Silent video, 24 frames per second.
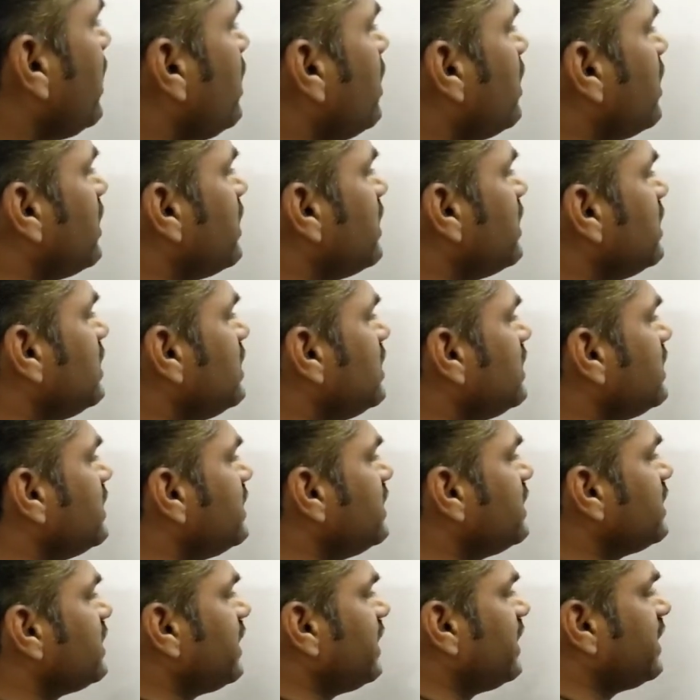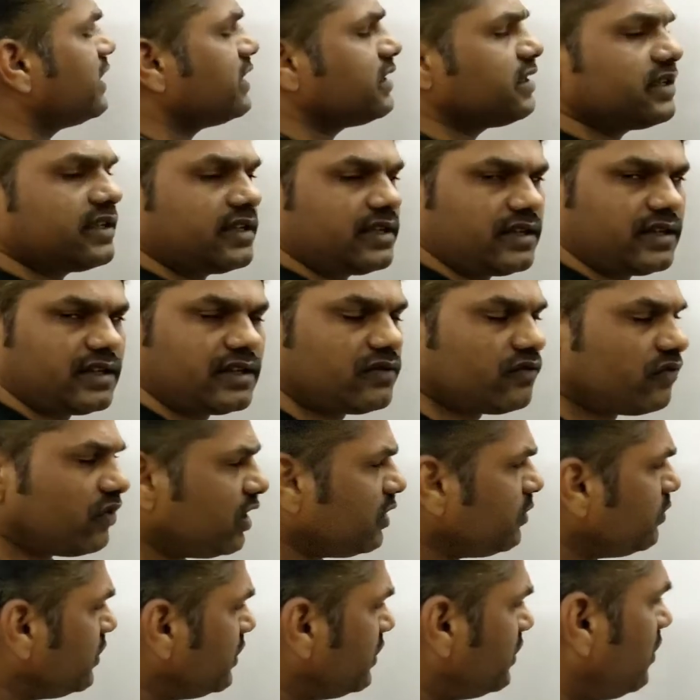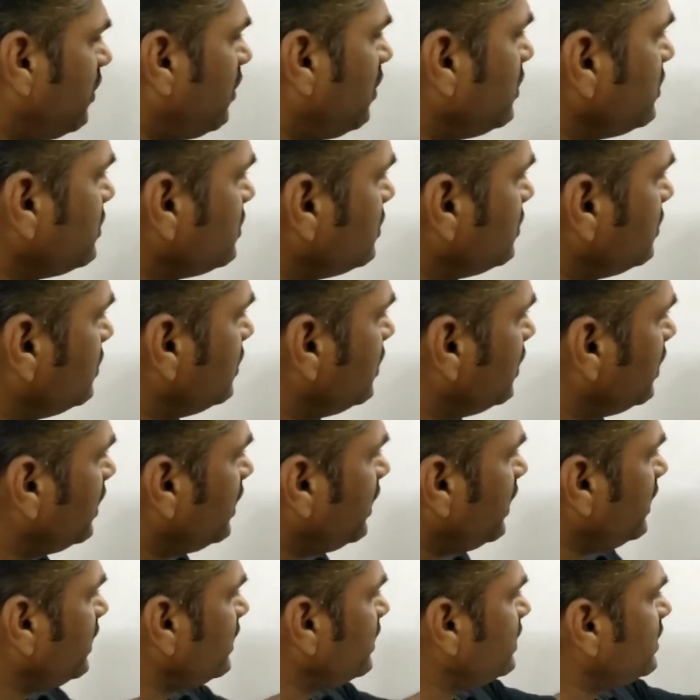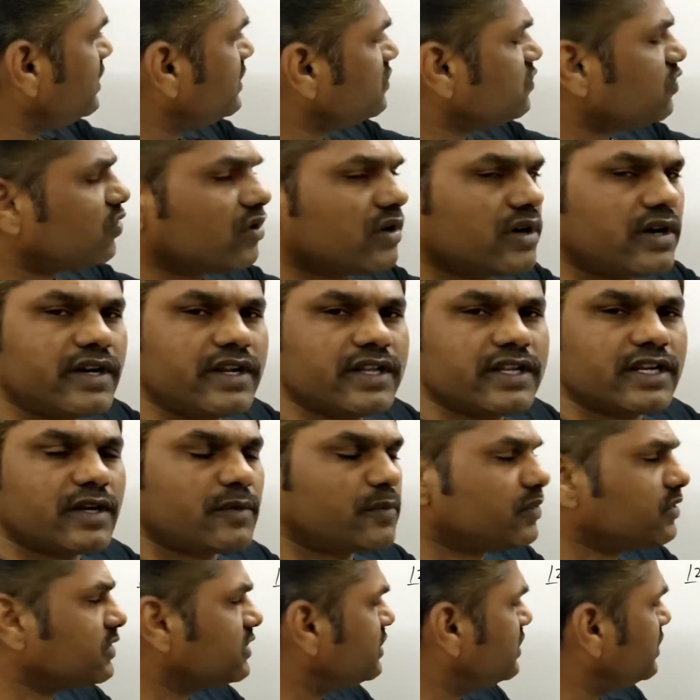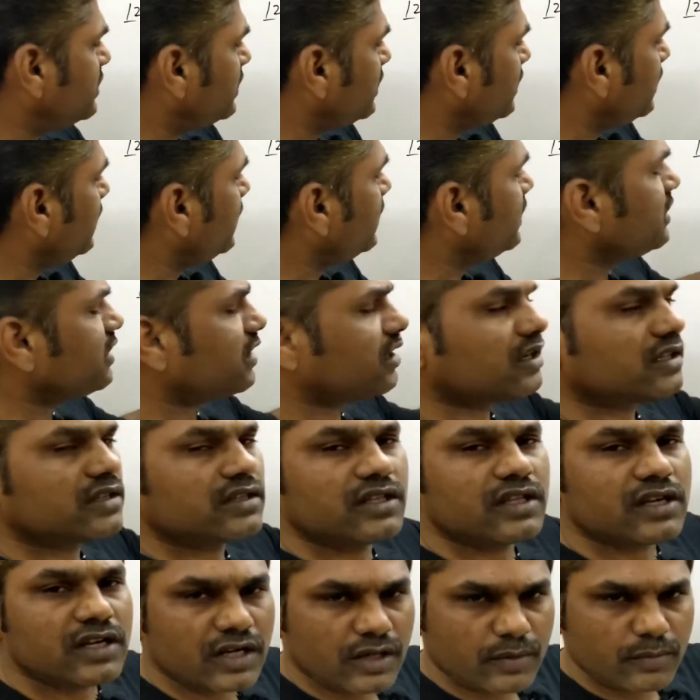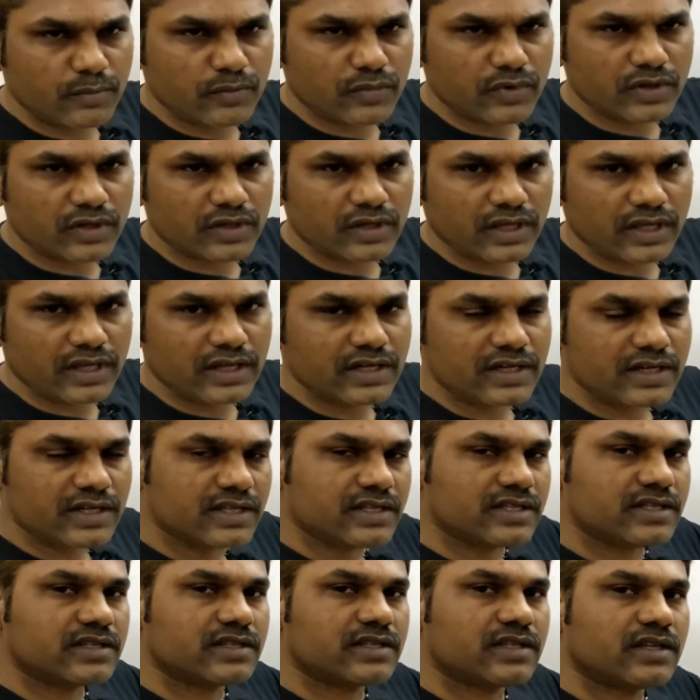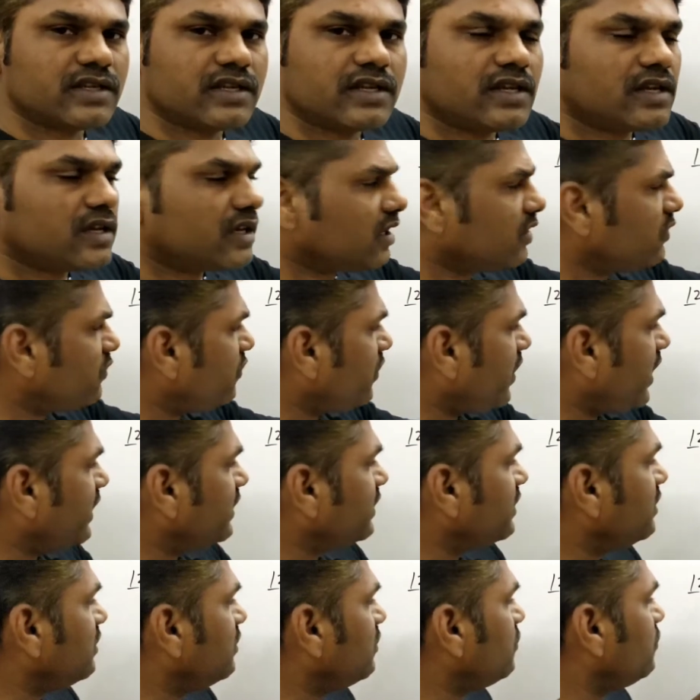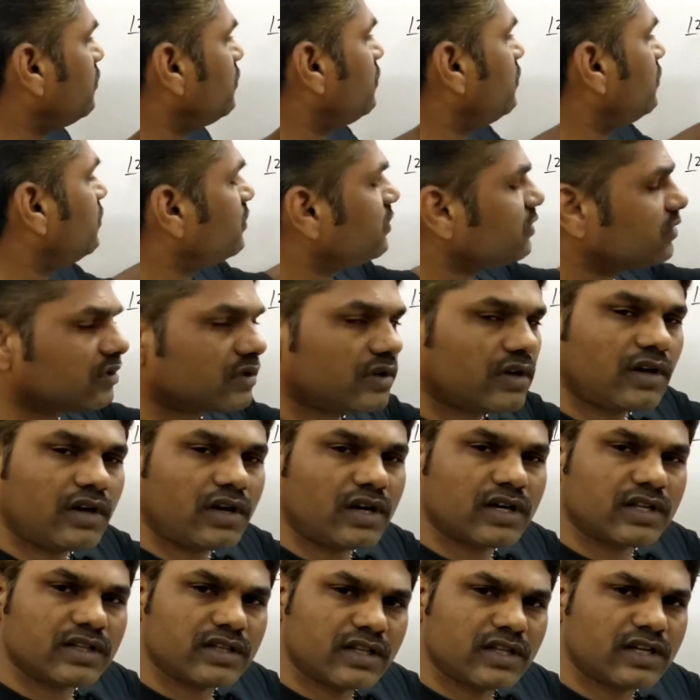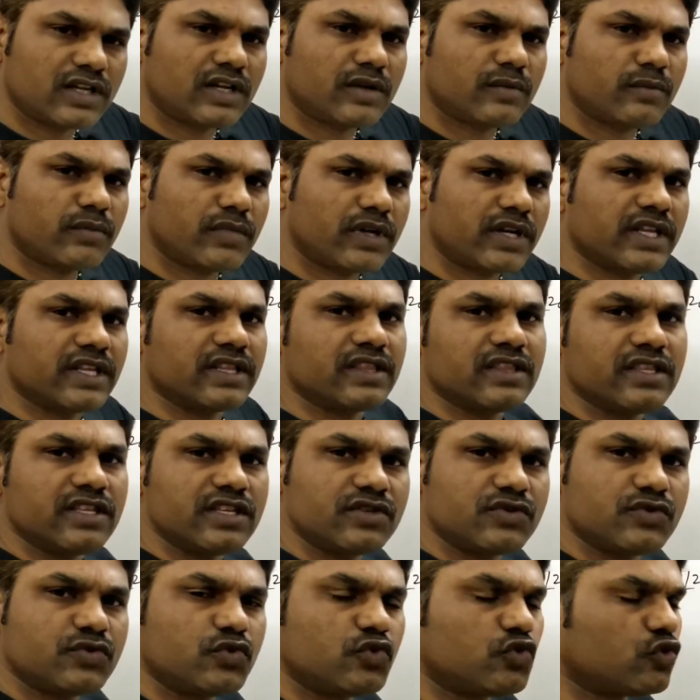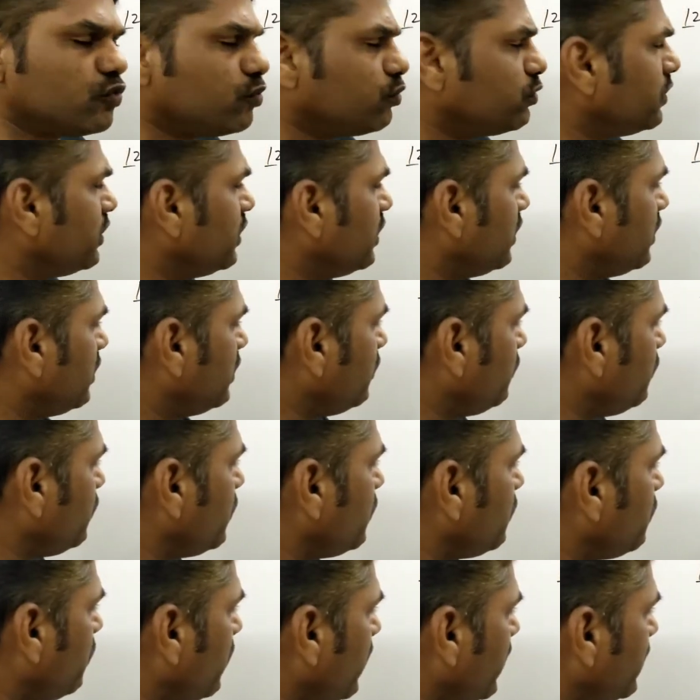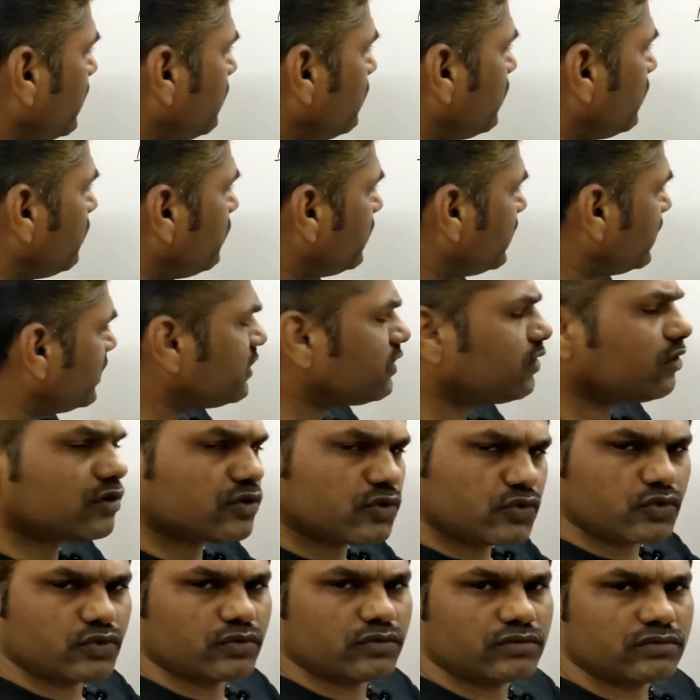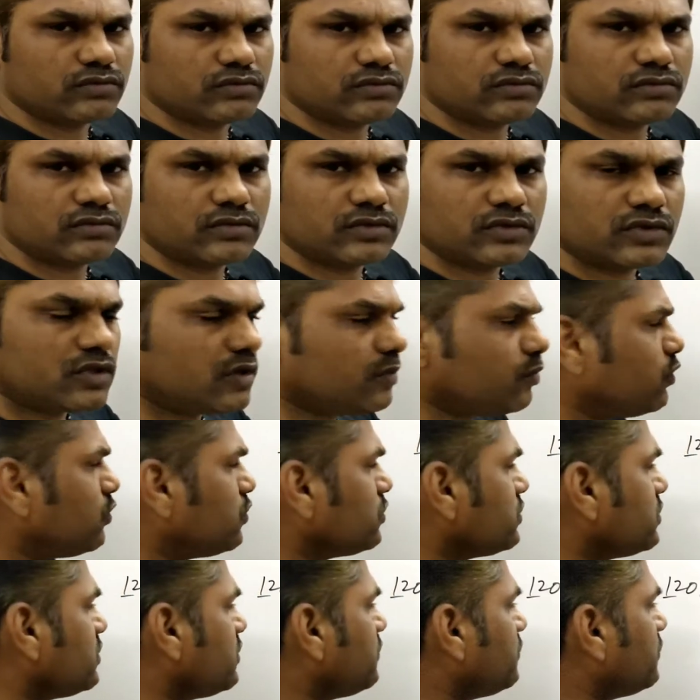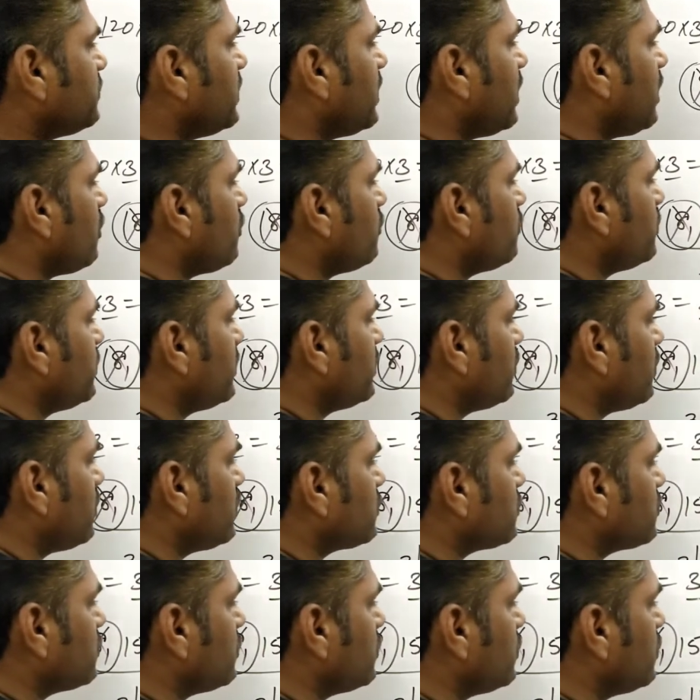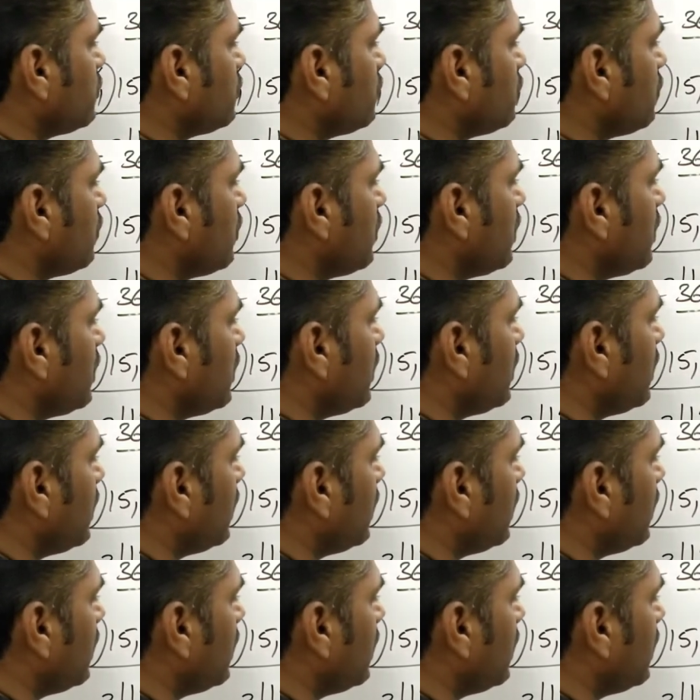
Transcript: are deleting 8 here. Why? Because 8 is already representing in another number. 8 is a factor of another number in this group. If you find 15 also, suppose if they have been asked you